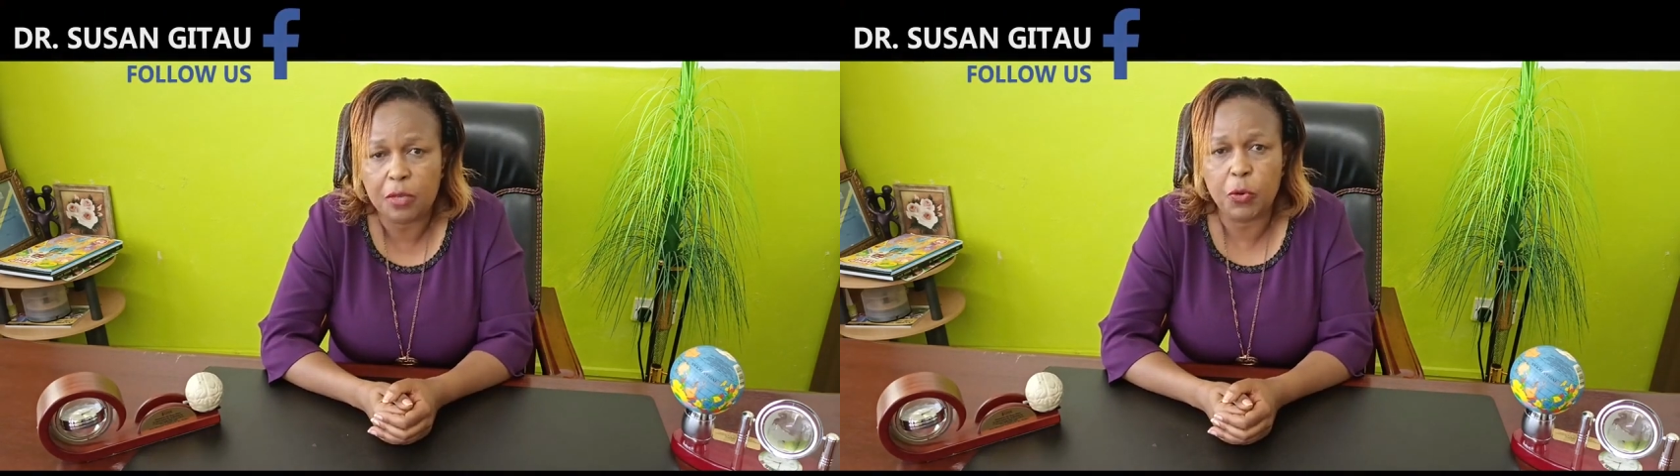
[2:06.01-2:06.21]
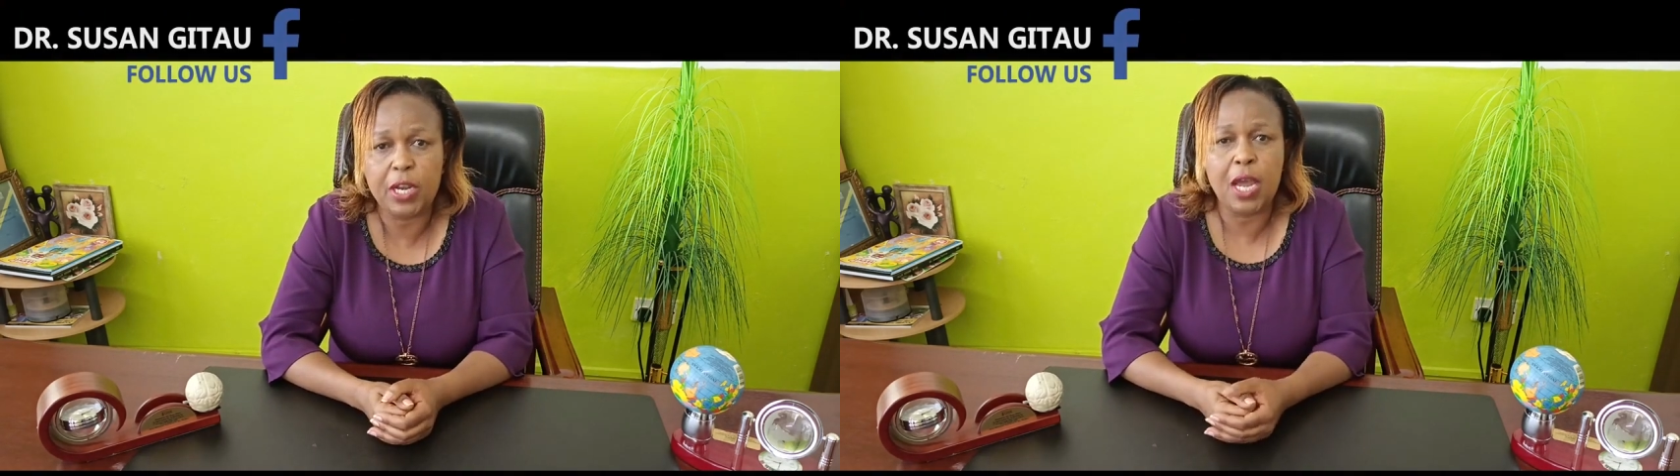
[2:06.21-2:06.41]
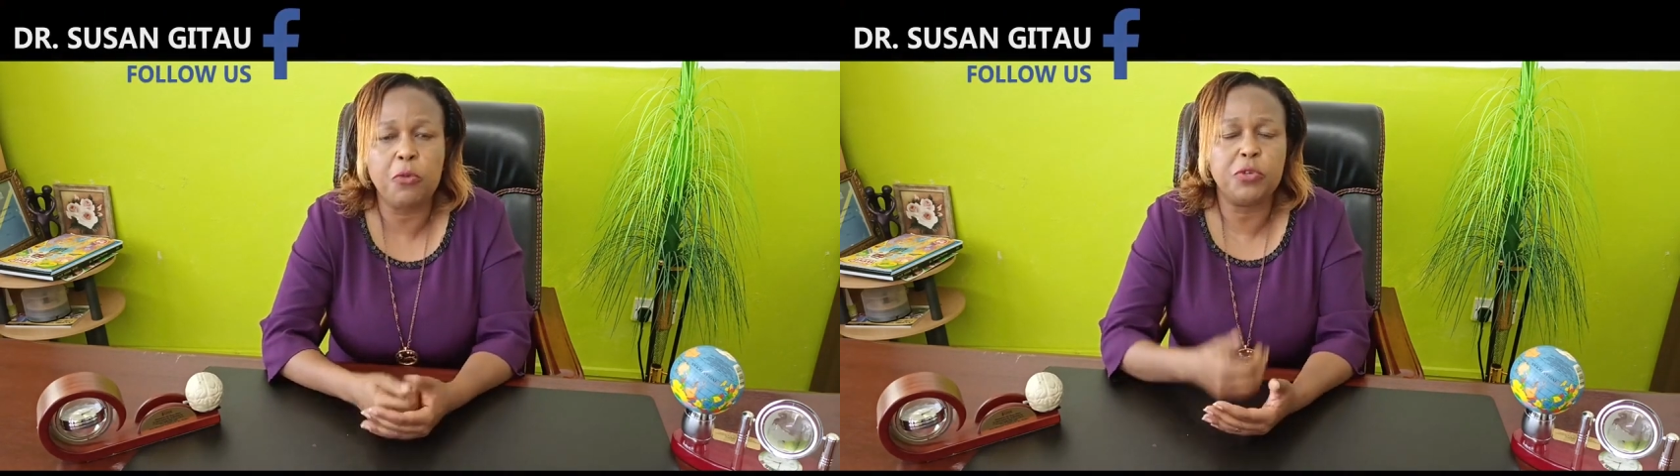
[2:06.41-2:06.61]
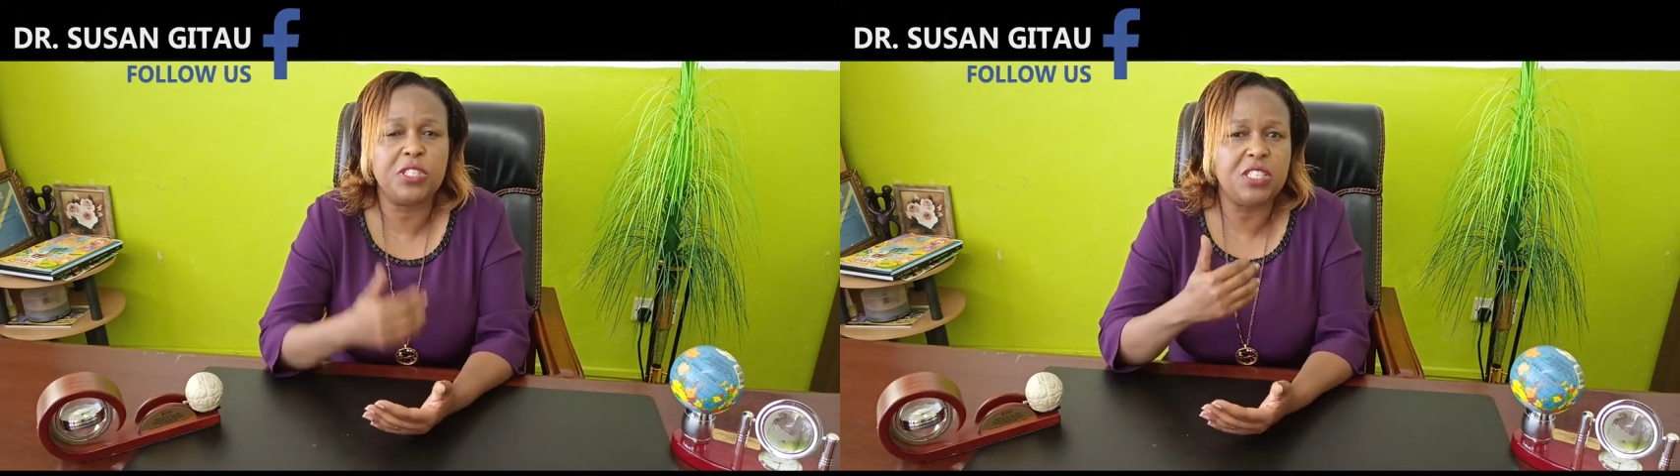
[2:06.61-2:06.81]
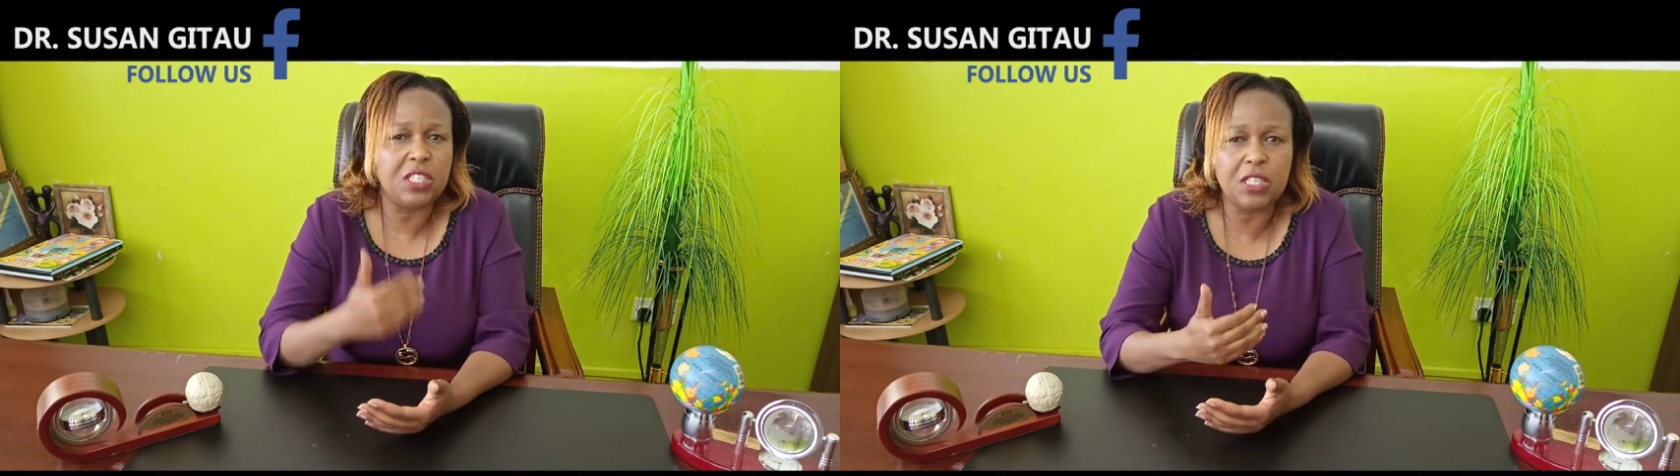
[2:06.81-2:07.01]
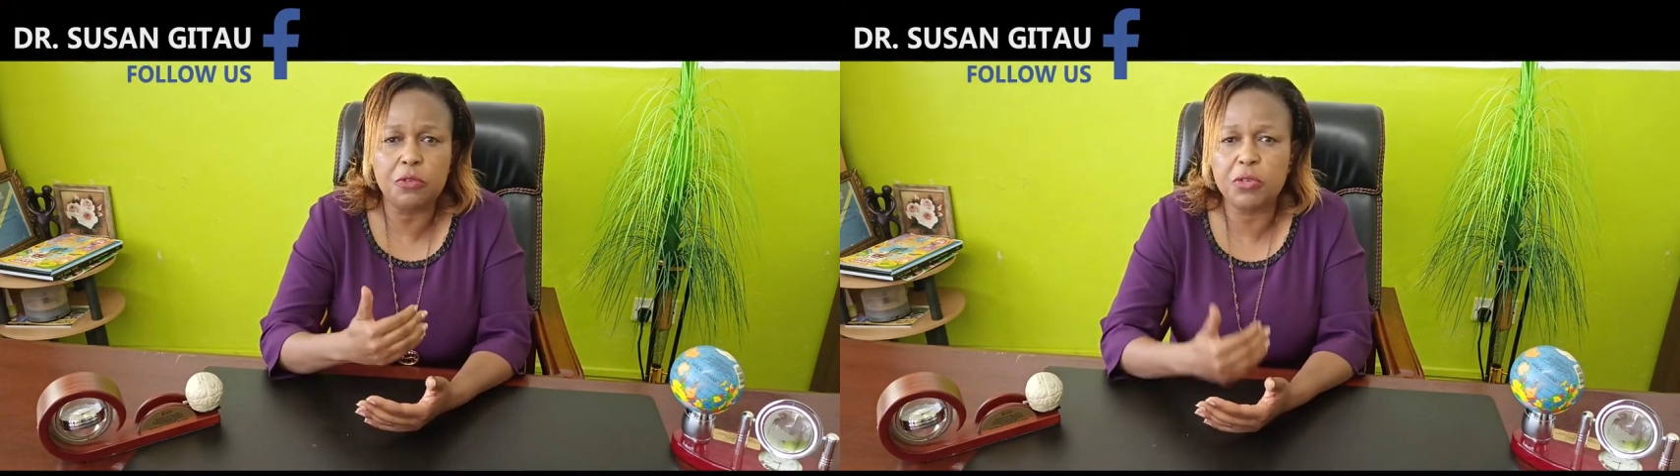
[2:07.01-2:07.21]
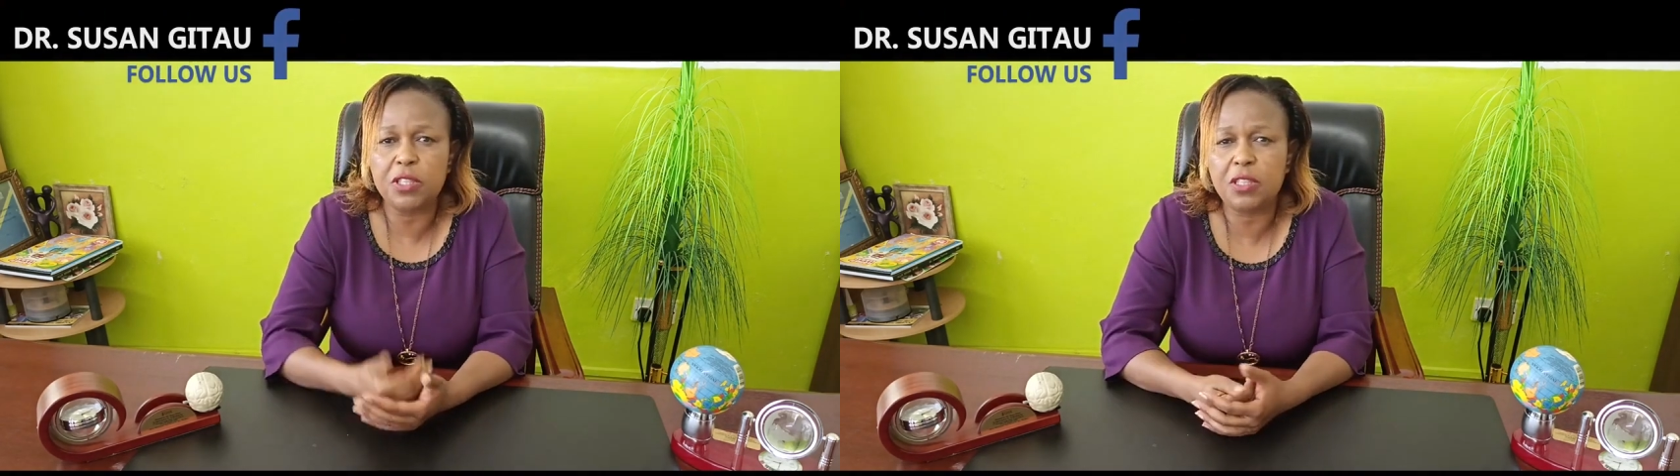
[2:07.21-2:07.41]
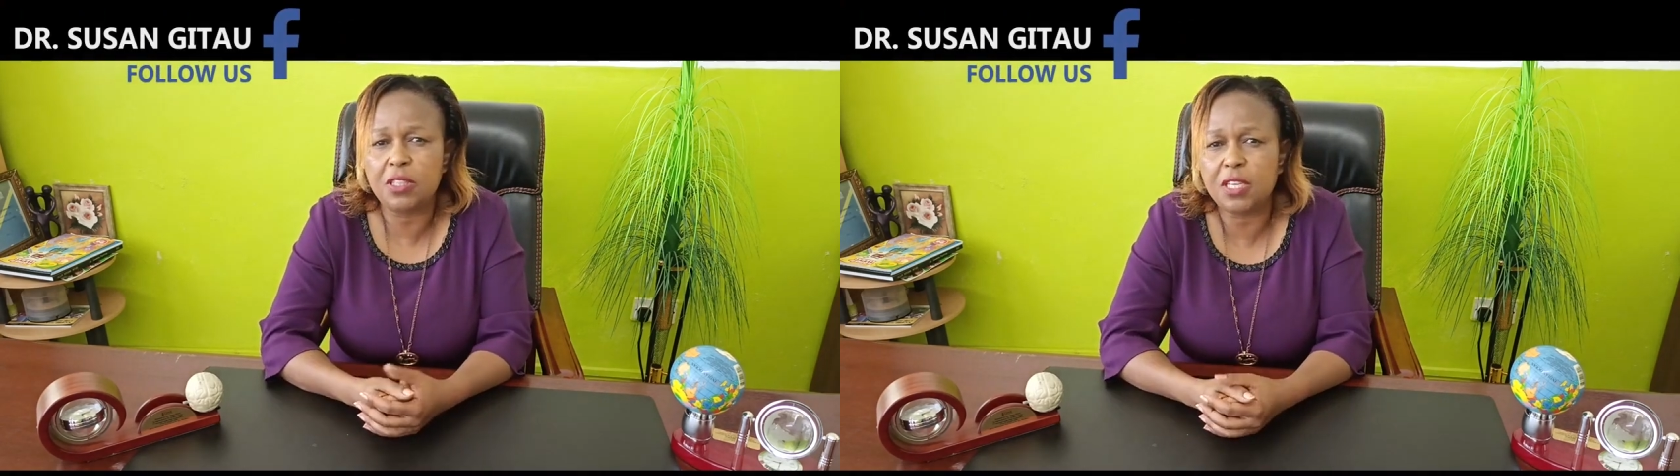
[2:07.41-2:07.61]
When I was dealing
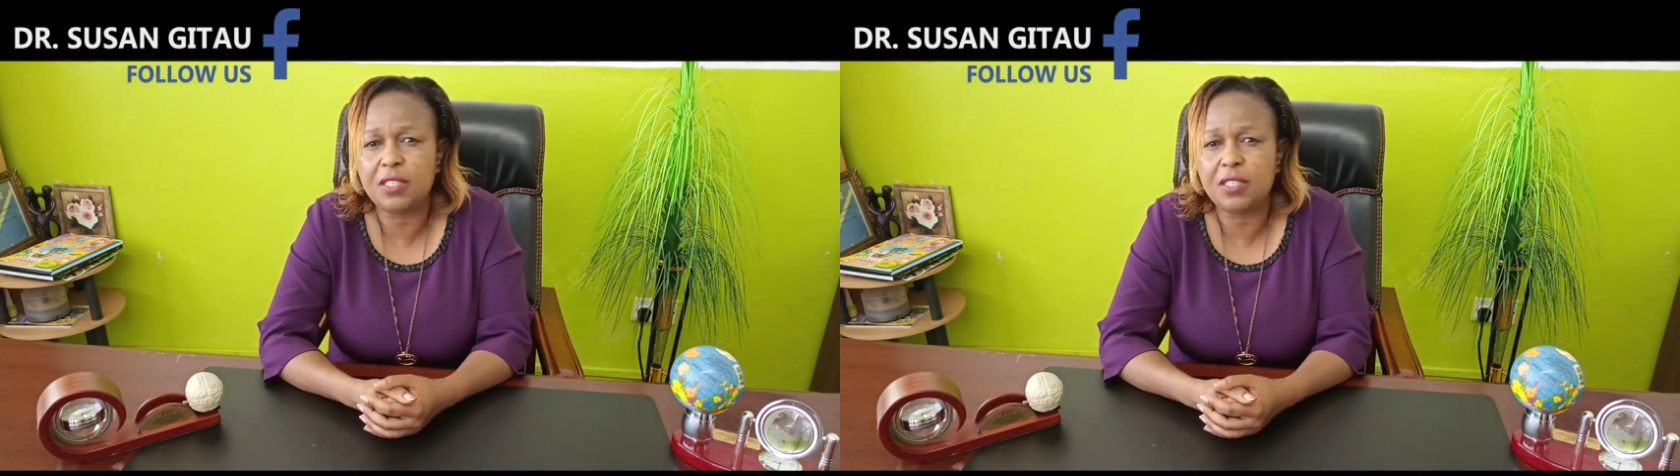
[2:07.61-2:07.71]
with